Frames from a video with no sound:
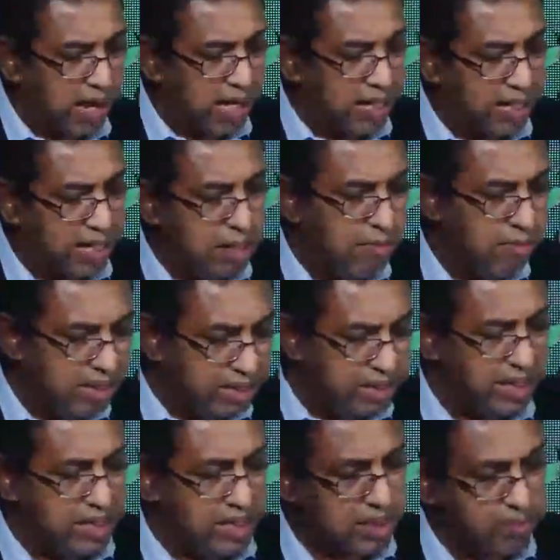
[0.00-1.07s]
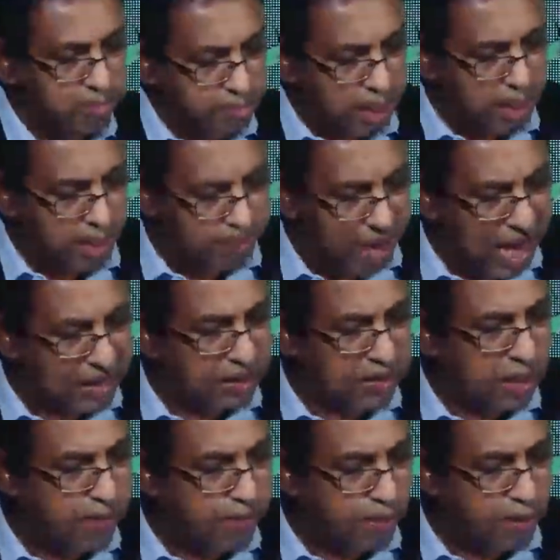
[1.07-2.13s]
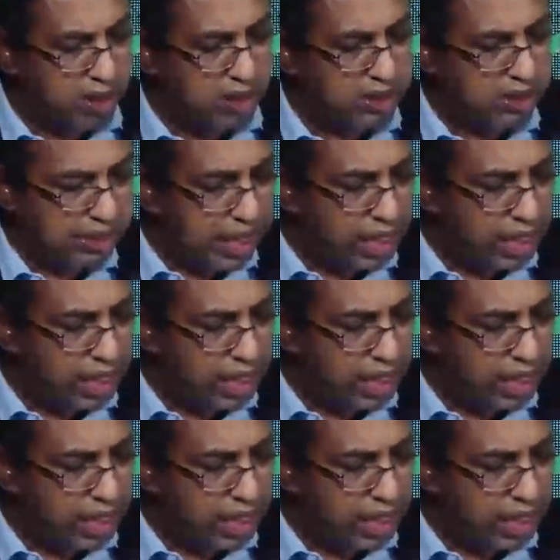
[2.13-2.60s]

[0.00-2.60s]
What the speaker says: but in machines, parts, components,